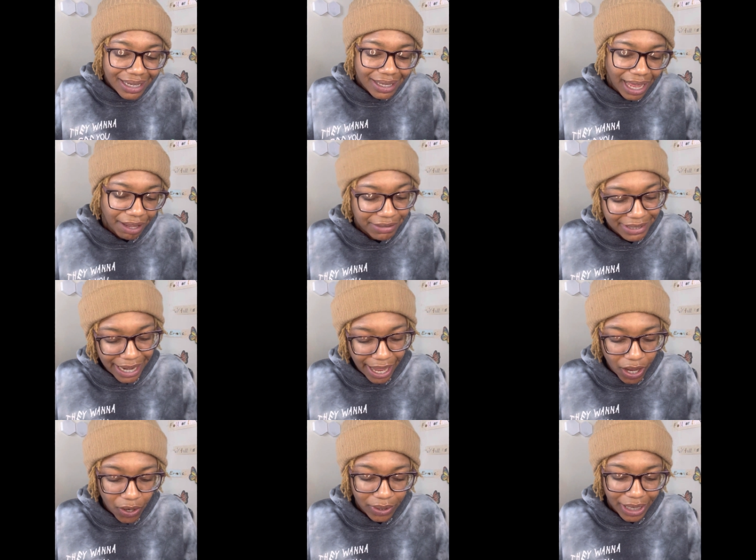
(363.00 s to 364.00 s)

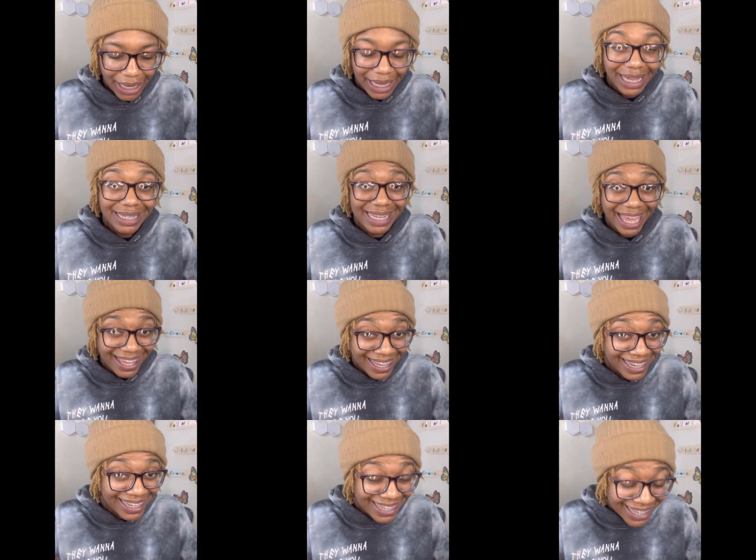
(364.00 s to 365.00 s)
lifestyle is a
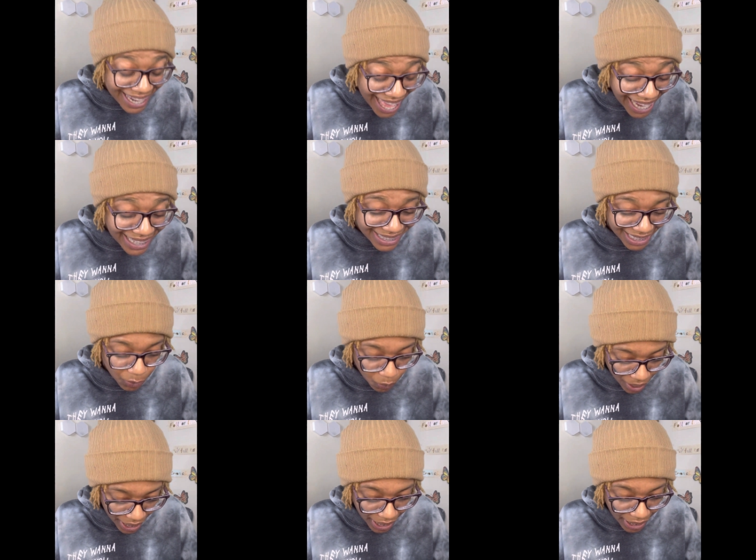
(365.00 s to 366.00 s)
connected
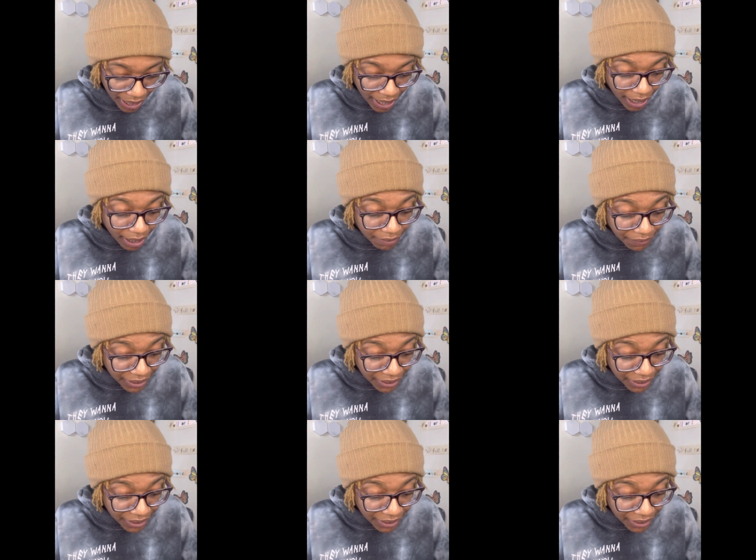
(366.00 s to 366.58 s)
way of